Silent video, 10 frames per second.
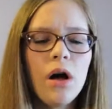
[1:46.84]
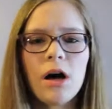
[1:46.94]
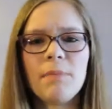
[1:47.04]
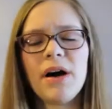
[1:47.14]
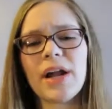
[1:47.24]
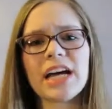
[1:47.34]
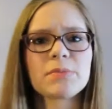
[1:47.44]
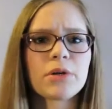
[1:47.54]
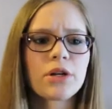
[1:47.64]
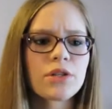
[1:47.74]
about
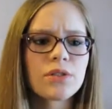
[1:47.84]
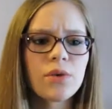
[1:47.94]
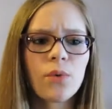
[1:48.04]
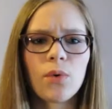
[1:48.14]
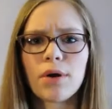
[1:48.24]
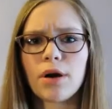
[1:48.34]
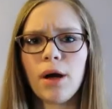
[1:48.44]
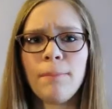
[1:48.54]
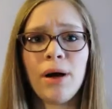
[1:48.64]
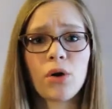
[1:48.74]
Asperger's or
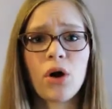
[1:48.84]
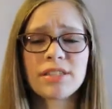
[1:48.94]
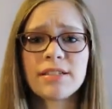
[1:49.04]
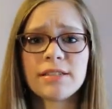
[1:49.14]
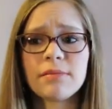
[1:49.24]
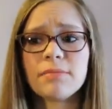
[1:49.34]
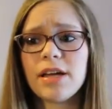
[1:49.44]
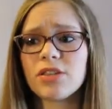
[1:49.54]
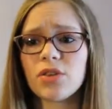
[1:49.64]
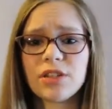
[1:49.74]
about autism,
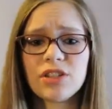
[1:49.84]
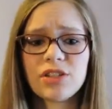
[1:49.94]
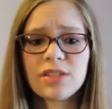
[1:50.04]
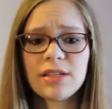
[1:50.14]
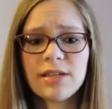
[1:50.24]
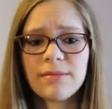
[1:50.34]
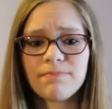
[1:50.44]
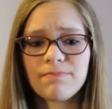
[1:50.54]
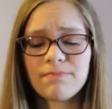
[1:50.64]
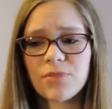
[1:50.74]
so they just
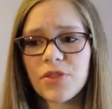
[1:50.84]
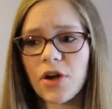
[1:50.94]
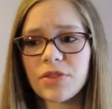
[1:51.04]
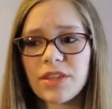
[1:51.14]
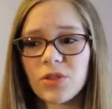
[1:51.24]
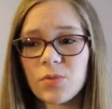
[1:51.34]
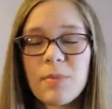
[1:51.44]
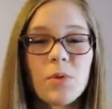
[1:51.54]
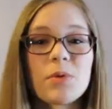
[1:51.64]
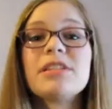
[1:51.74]
thought that those
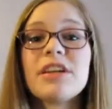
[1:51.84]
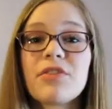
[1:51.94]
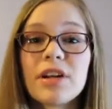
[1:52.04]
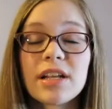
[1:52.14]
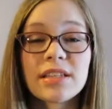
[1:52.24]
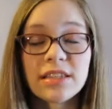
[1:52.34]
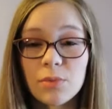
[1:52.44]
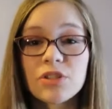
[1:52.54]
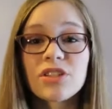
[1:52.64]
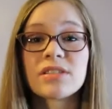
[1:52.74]
people were different and that they
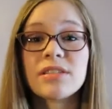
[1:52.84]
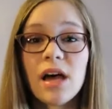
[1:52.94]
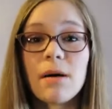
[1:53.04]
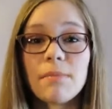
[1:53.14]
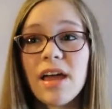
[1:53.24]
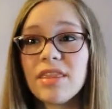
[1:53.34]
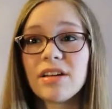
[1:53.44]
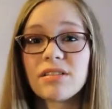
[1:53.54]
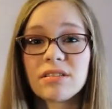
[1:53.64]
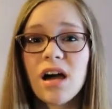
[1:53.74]
were just dumb, and
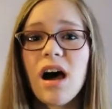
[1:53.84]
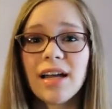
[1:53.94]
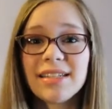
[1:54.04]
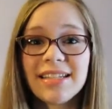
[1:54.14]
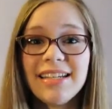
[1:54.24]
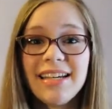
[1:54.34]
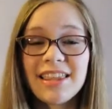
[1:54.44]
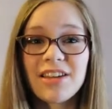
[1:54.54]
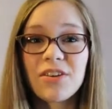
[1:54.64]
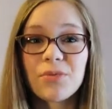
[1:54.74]
they're not.
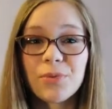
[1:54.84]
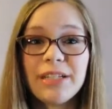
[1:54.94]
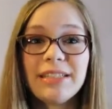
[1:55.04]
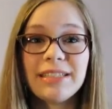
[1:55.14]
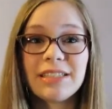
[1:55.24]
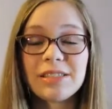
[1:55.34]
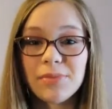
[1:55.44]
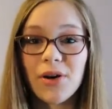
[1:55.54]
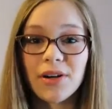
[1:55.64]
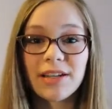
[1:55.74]
They're really
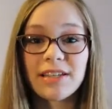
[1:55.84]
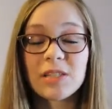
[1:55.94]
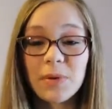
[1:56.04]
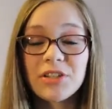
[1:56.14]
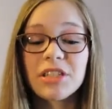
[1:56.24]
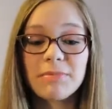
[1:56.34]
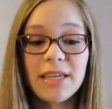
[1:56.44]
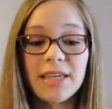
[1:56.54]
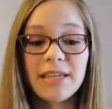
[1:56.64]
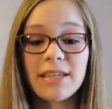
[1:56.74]
smart, especially
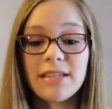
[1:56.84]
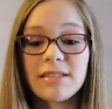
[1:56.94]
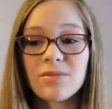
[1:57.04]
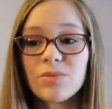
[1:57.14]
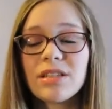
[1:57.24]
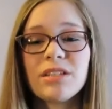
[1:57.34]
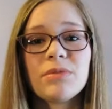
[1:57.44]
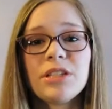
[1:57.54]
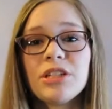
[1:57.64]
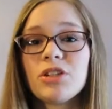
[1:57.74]
Mickey. He's really,
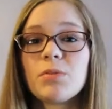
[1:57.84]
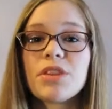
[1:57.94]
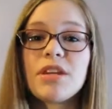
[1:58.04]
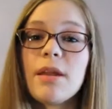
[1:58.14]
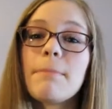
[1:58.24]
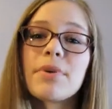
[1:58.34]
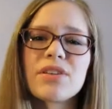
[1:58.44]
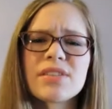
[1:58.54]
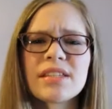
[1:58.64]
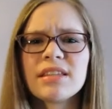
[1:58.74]
really good with
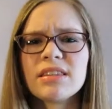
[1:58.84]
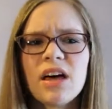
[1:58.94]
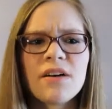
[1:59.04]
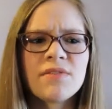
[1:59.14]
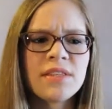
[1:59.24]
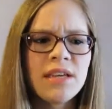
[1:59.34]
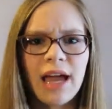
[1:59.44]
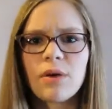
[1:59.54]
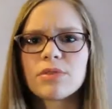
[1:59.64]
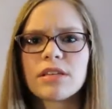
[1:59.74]
numbers and he loves
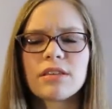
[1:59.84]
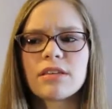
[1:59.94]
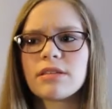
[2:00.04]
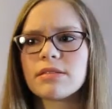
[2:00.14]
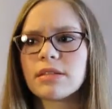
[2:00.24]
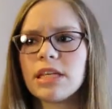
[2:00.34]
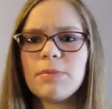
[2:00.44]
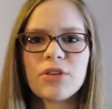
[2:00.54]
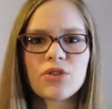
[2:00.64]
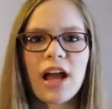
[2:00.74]
counting things and
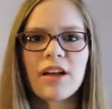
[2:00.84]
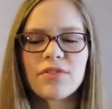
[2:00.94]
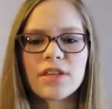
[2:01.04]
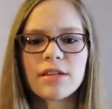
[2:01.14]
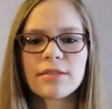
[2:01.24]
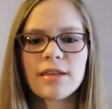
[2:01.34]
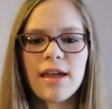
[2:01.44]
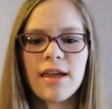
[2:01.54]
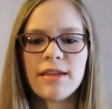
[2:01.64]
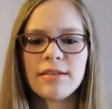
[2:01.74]
keeping track of things,
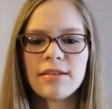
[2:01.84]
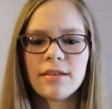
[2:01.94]
and